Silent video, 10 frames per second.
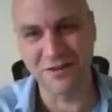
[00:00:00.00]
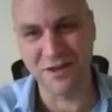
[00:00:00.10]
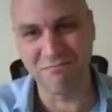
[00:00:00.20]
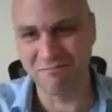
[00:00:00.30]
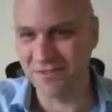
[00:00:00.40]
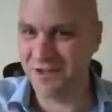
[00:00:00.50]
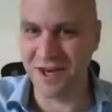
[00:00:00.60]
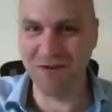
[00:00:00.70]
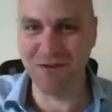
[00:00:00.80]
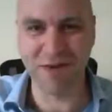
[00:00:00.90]
You said, you
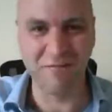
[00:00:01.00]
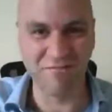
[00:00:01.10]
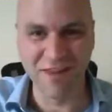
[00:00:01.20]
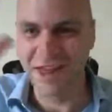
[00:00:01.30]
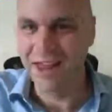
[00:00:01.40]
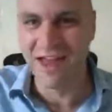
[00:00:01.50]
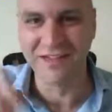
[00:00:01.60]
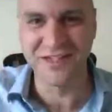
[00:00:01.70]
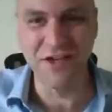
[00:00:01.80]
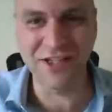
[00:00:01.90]
said everything.
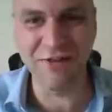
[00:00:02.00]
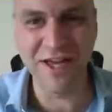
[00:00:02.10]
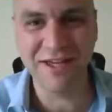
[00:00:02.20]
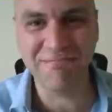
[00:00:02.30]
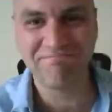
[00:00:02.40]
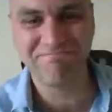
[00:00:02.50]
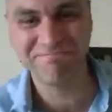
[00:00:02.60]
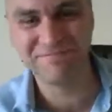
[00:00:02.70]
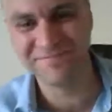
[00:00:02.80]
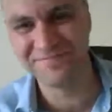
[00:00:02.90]
See you next week.
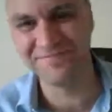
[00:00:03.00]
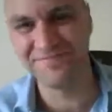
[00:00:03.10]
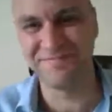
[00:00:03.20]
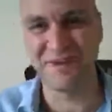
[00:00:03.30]
Bye